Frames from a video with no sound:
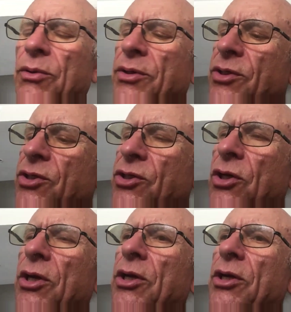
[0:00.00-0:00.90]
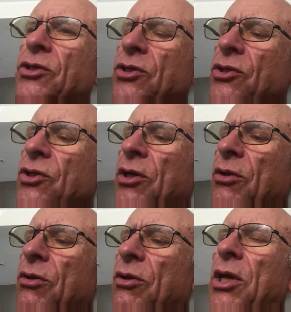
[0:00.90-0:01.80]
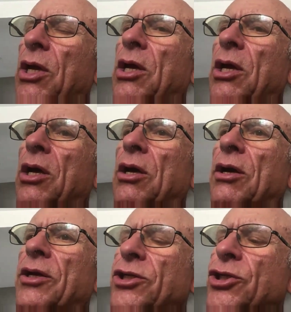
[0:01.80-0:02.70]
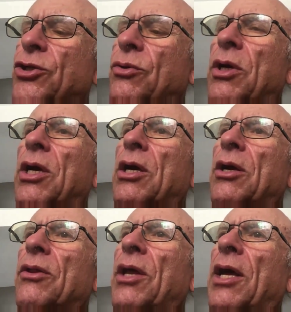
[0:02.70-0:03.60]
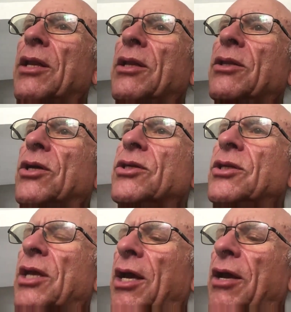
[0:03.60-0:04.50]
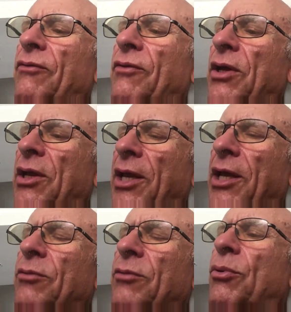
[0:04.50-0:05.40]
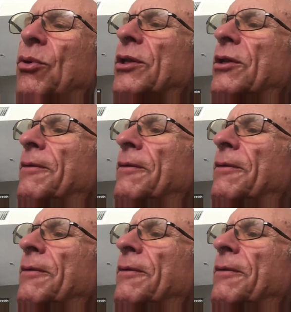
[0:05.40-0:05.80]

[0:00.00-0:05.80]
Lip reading: societal issue that doesn't have an end point.